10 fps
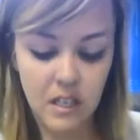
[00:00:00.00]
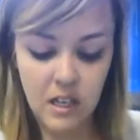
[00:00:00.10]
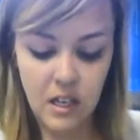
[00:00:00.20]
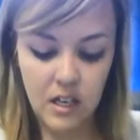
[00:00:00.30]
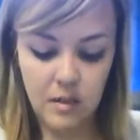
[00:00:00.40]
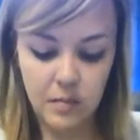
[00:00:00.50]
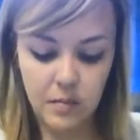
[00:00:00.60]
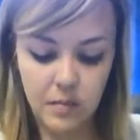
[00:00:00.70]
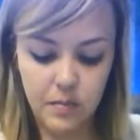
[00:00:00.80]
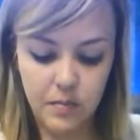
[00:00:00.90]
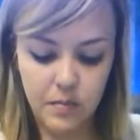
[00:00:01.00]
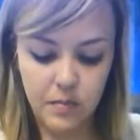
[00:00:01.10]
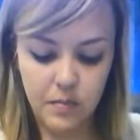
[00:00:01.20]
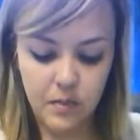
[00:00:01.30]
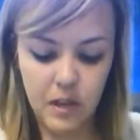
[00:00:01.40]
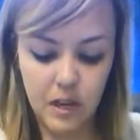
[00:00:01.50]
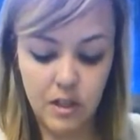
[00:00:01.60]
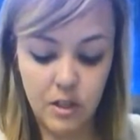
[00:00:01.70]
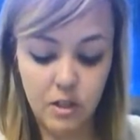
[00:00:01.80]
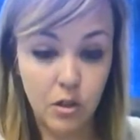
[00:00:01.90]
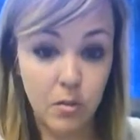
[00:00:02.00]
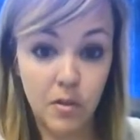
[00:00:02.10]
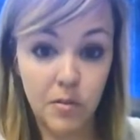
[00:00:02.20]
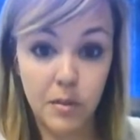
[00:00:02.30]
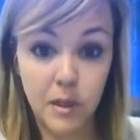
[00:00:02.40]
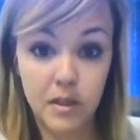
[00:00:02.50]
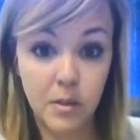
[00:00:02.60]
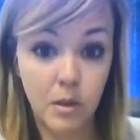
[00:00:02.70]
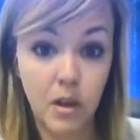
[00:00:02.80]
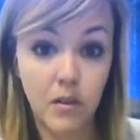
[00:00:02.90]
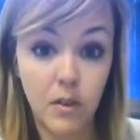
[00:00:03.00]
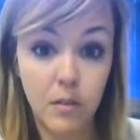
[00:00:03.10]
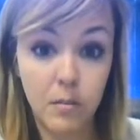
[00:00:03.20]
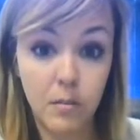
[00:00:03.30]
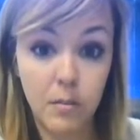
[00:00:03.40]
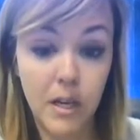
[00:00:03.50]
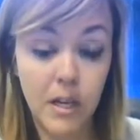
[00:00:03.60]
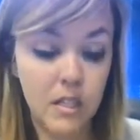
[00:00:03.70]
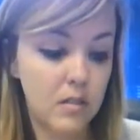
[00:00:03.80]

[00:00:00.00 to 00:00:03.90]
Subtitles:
I just took them off because they were covered in paint.